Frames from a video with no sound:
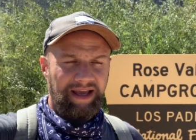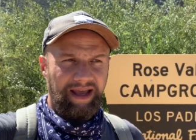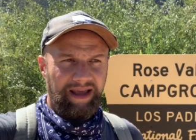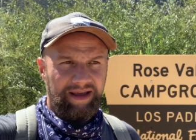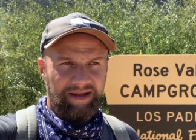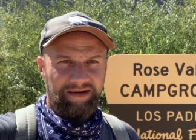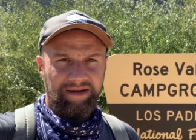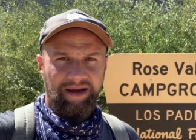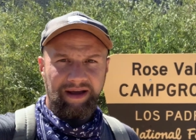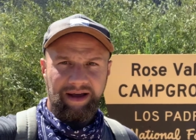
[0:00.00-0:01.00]
And
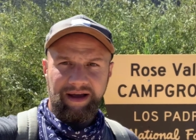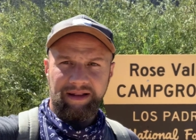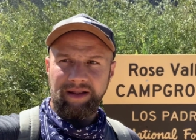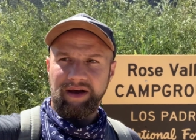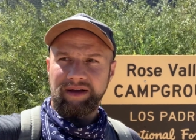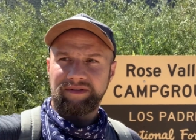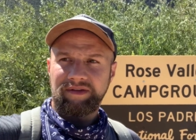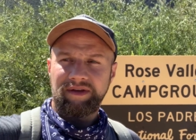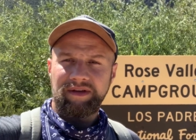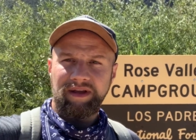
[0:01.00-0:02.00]
I got
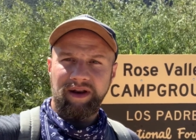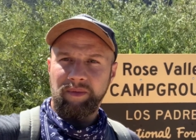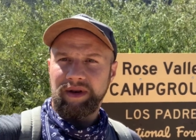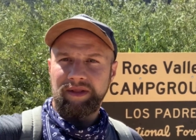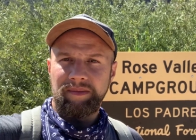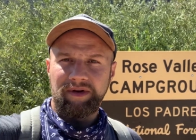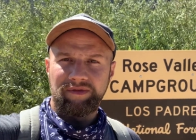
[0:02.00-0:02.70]
lost and I went in the middle of